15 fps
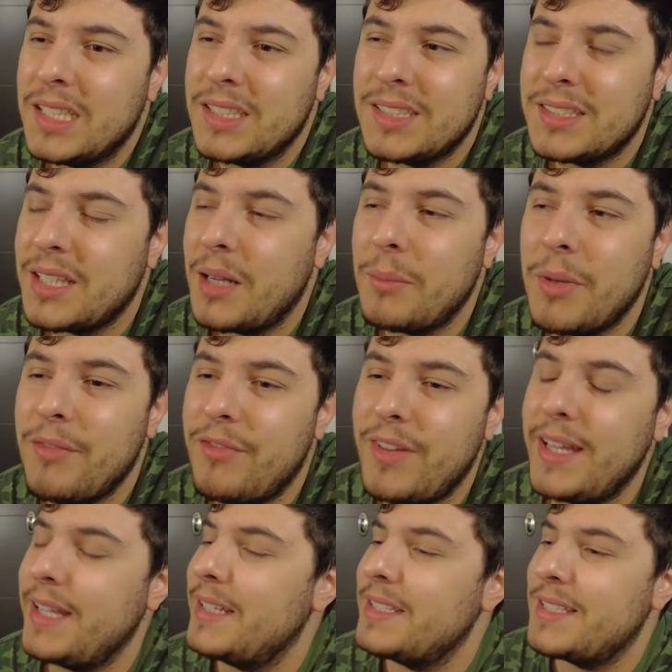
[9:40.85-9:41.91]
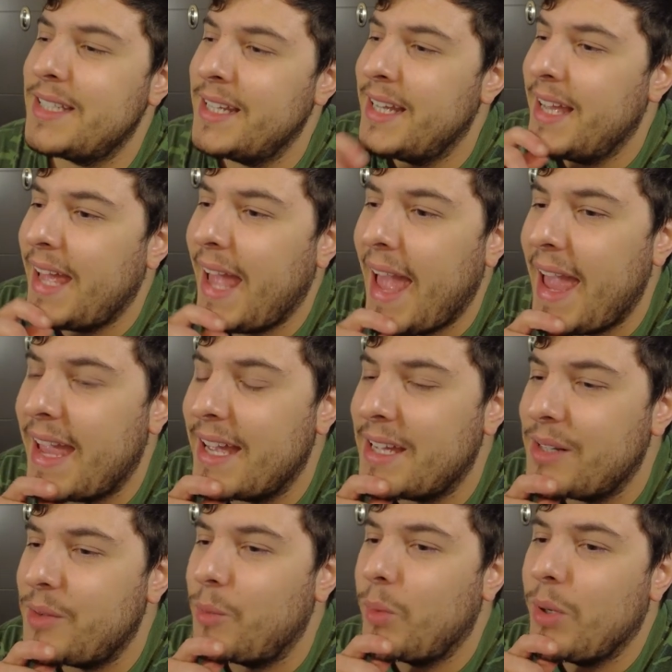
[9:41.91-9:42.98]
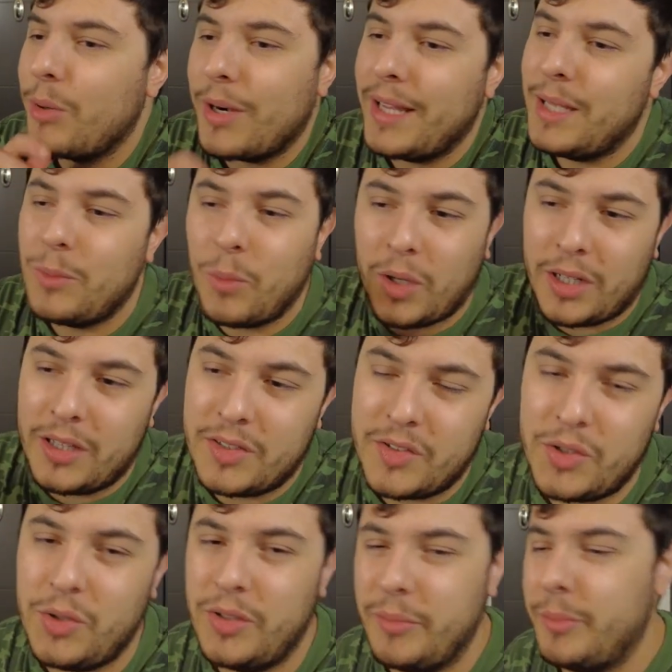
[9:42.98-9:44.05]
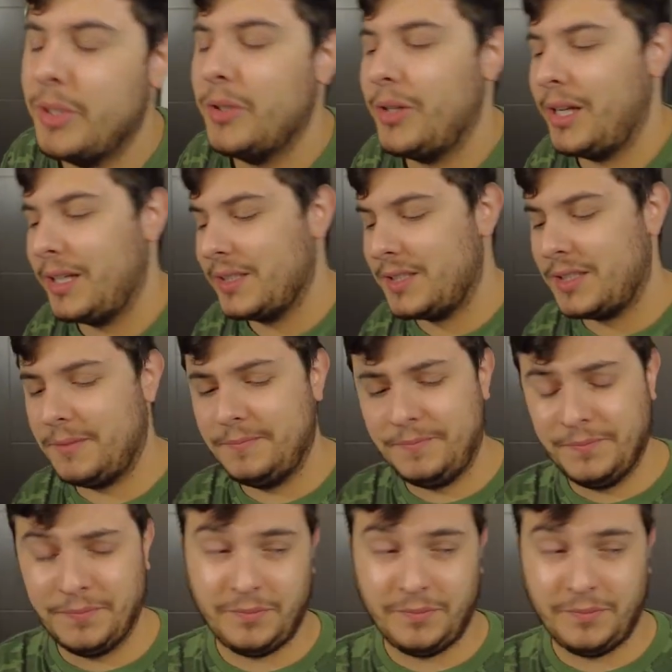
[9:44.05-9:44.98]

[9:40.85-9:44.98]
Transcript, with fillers: some event, and we were in one of the student buildings